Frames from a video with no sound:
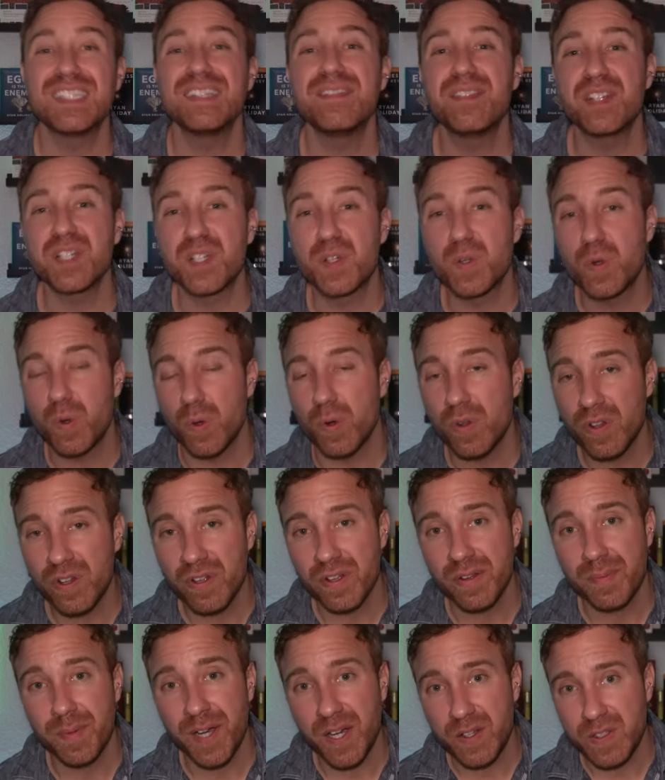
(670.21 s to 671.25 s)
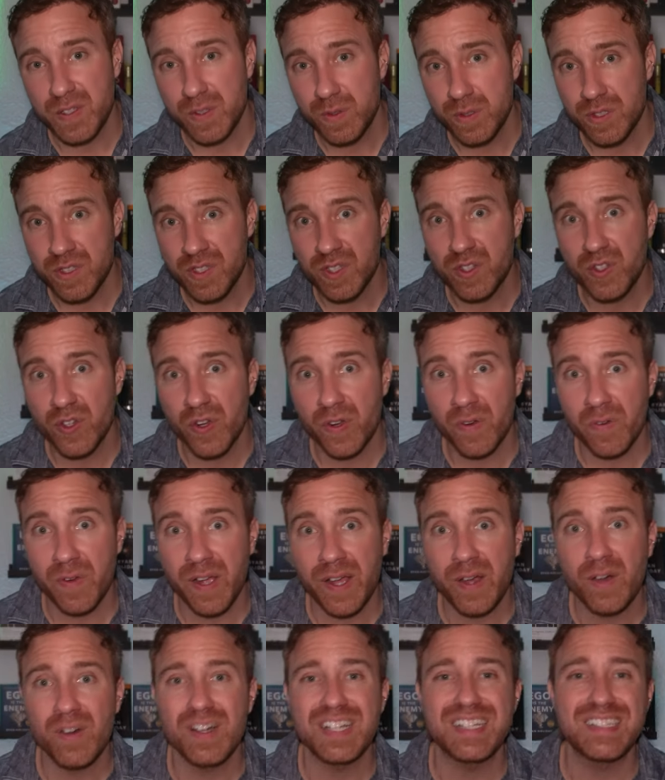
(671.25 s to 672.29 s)
even cooler about using
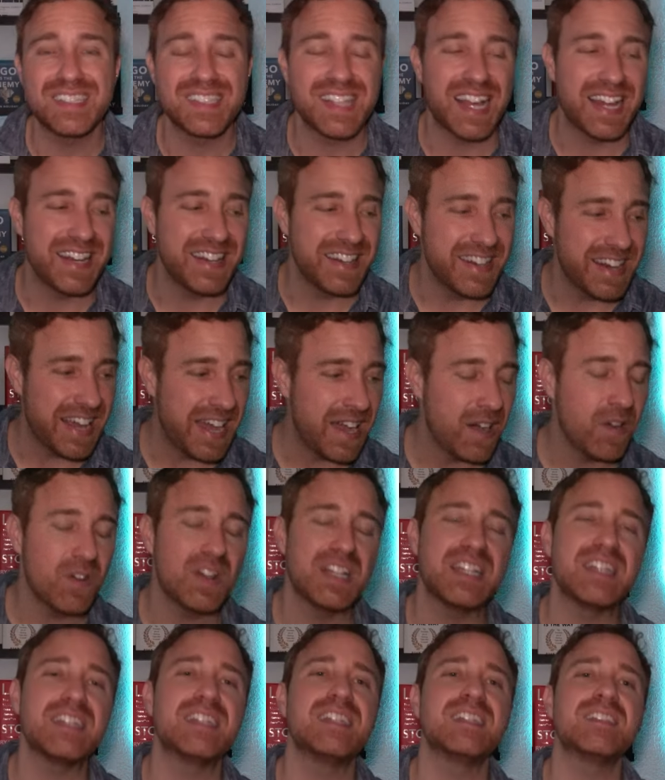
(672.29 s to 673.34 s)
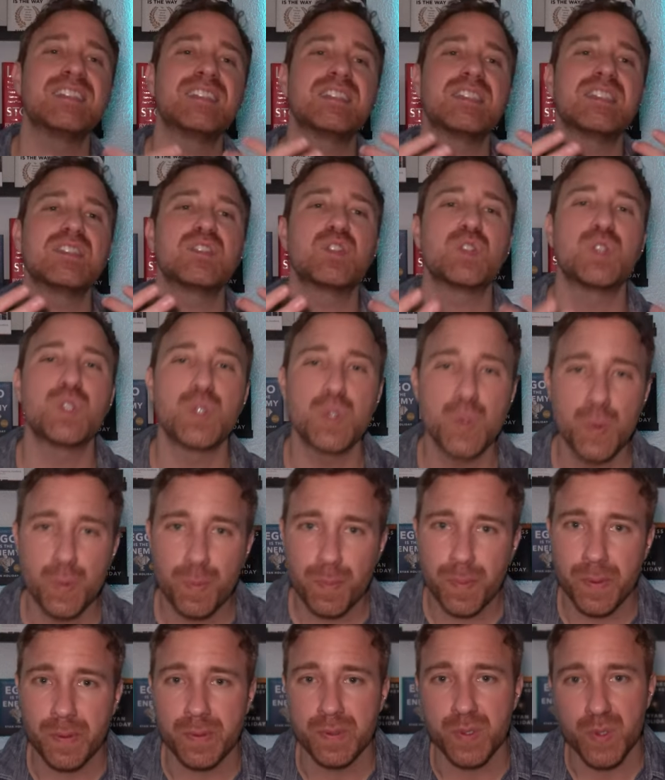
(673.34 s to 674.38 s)
Eurail is that now it is
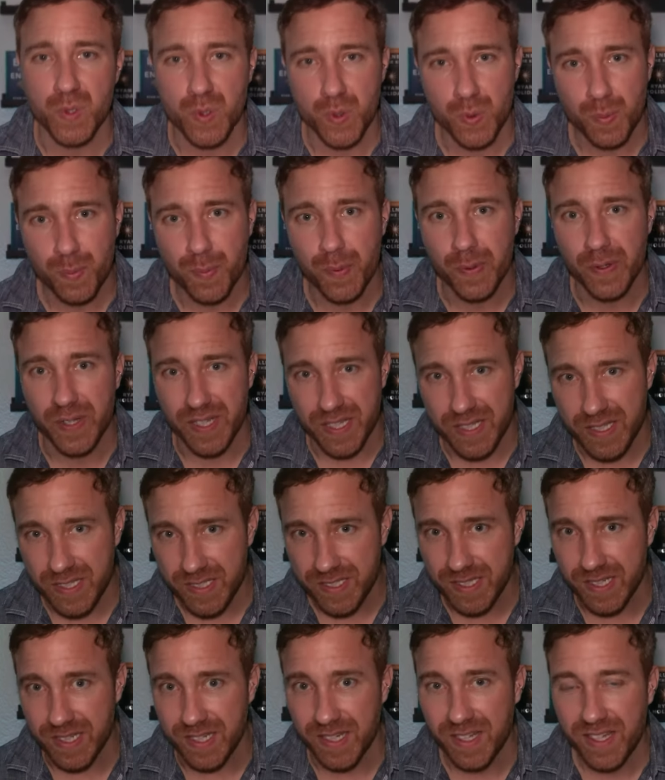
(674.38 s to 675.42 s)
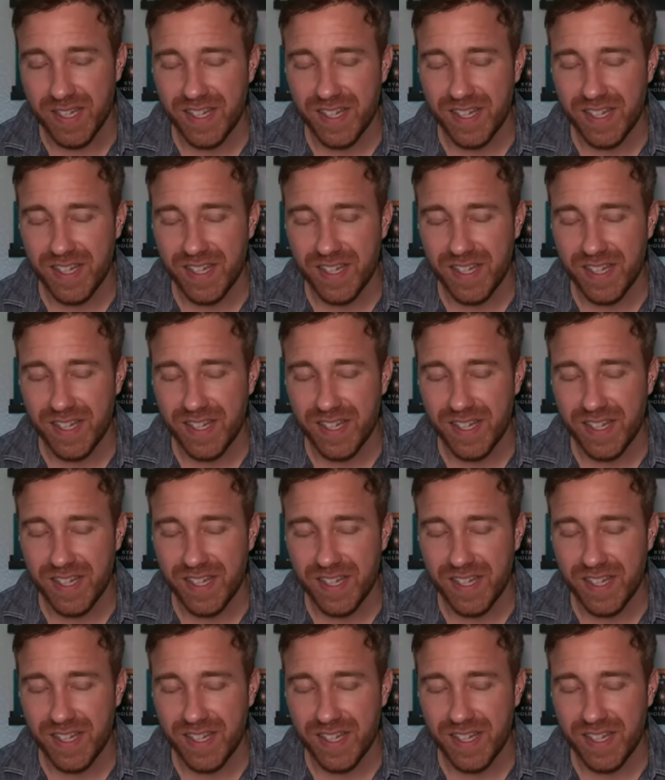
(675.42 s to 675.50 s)
super easy.